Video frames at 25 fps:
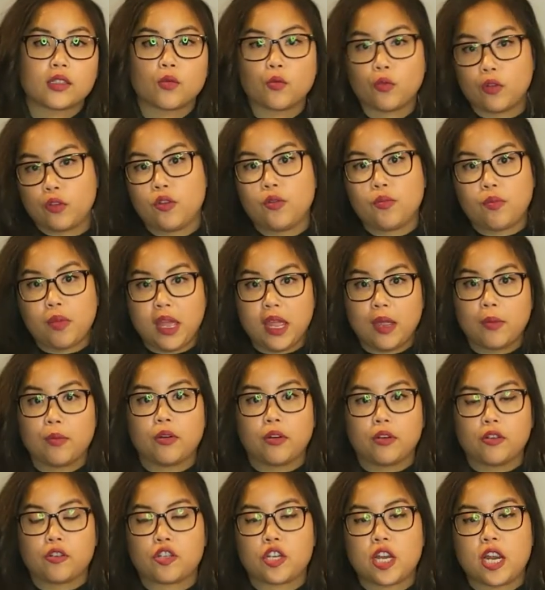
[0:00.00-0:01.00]
Would you be able
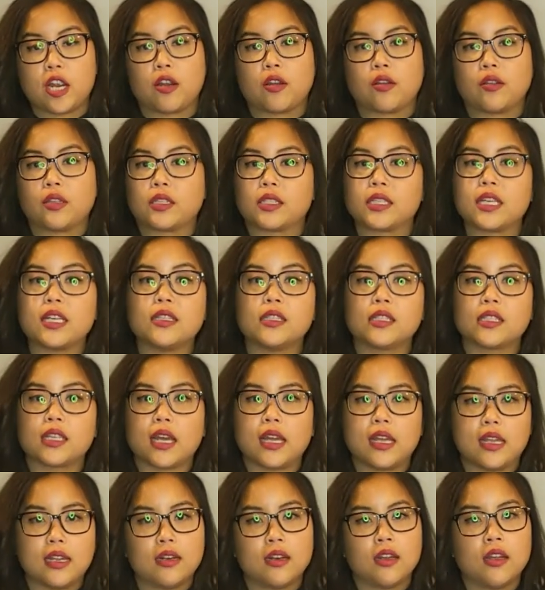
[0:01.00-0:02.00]
to share this insight,